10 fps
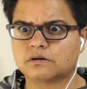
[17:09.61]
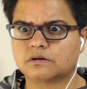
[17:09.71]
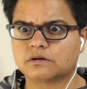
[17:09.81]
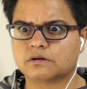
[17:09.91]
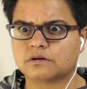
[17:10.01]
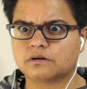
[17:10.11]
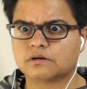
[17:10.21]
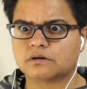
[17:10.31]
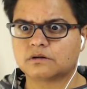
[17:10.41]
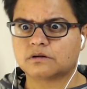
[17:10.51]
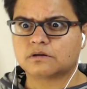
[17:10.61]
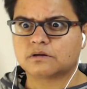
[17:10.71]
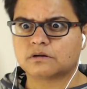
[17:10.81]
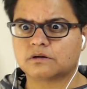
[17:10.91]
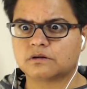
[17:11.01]
too, so yeah,
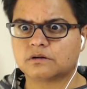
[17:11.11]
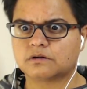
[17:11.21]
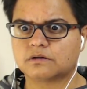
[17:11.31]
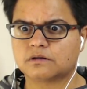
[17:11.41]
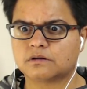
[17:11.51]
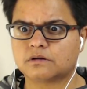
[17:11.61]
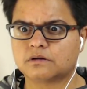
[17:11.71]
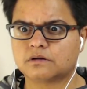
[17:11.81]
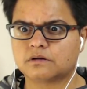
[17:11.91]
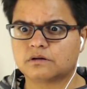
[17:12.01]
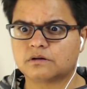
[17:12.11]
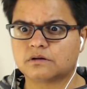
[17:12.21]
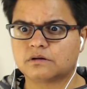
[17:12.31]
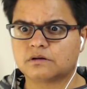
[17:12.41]
scattered.